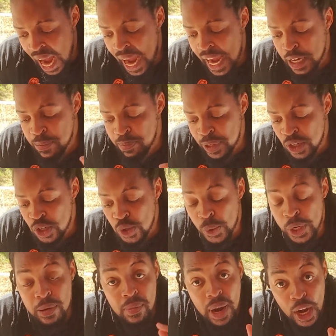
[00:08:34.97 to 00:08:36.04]
I had been
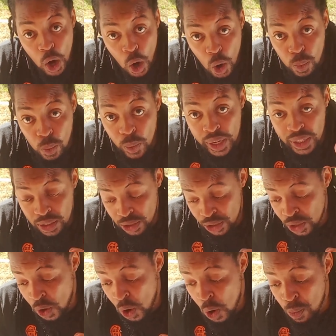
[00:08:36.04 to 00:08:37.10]
doing my homework, do
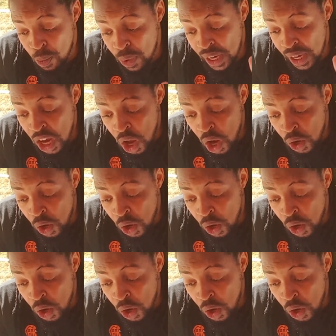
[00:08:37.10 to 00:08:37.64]
your homework,